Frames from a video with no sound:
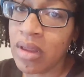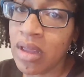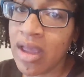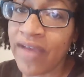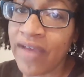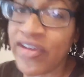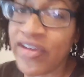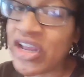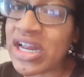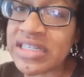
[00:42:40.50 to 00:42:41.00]

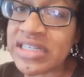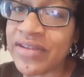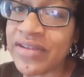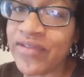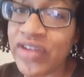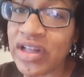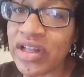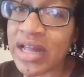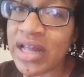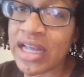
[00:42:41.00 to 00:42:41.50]
If he doesn't
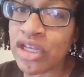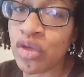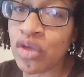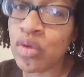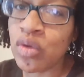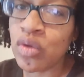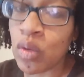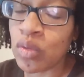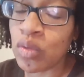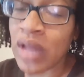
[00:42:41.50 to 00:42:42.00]
feel like you
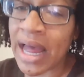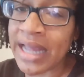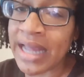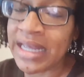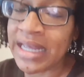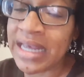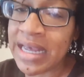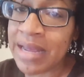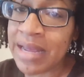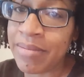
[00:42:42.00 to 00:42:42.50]
don't like
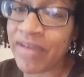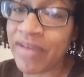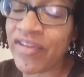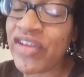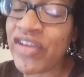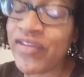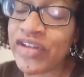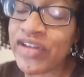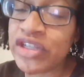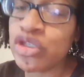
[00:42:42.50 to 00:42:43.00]
him, if
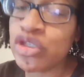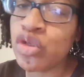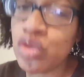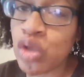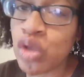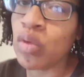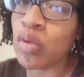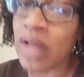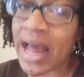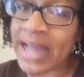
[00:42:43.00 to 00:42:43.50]
he feels you
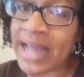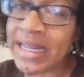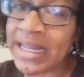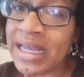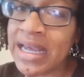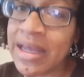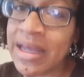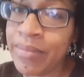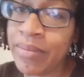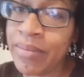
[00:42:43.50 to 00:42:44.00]
don't like
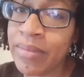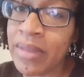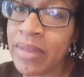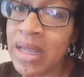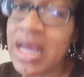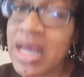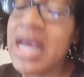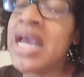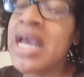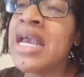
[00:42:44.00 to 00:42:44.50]
him,
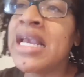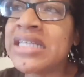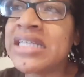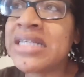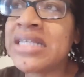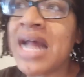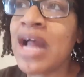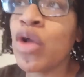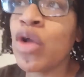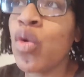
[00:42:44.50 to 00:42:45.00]
he's
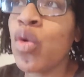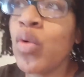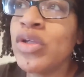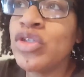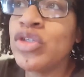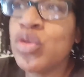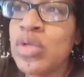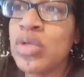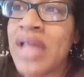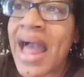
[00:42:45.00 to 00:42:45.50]
not going
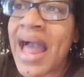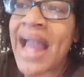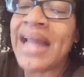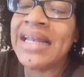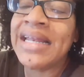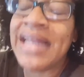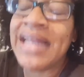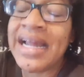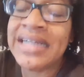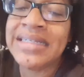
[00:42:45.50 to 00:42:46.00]
to
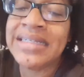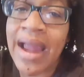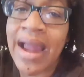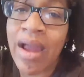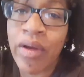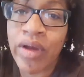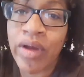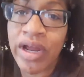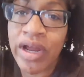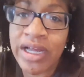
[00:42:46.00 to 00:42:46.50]
lay
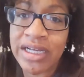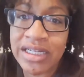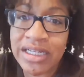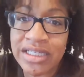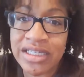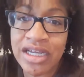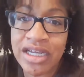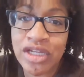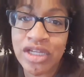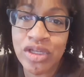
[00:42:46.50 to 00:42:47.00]
down and
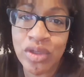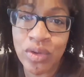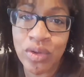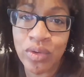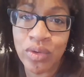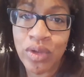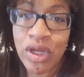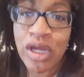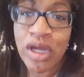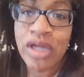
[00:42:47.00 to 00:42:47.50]

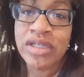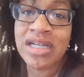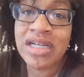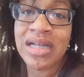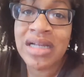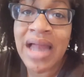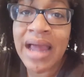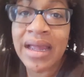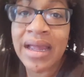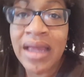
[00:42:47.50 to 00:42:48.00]
continue
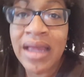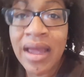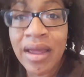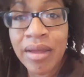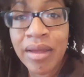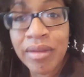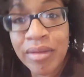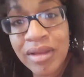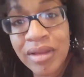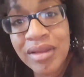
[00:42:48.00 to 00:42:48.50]
to
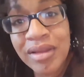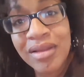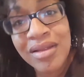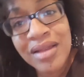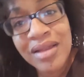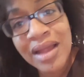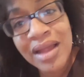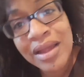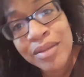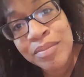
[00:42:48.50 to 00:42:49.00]

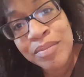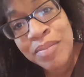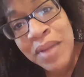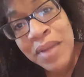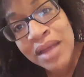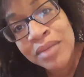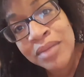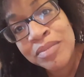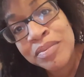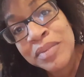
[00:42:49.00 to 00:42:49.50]

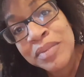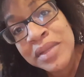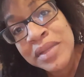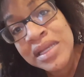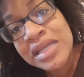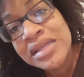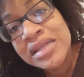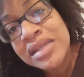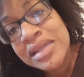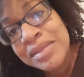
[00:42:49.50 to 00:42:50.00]

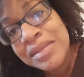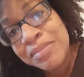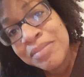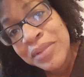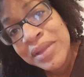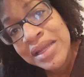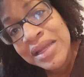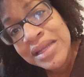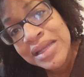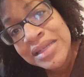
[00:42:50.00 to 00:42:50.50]
please
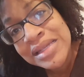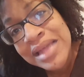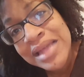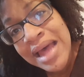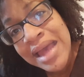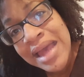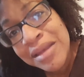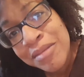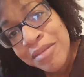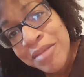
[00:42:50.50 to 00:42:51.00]

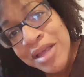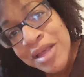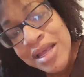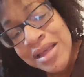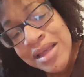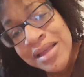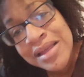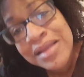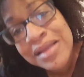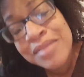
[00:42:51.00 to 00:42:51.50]
like
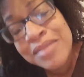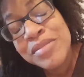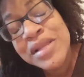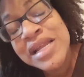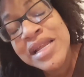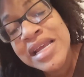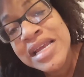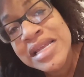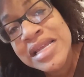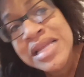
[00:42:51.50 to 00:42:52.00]
me,
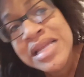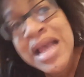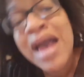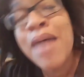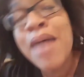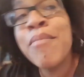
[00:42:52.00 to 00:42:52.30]
please.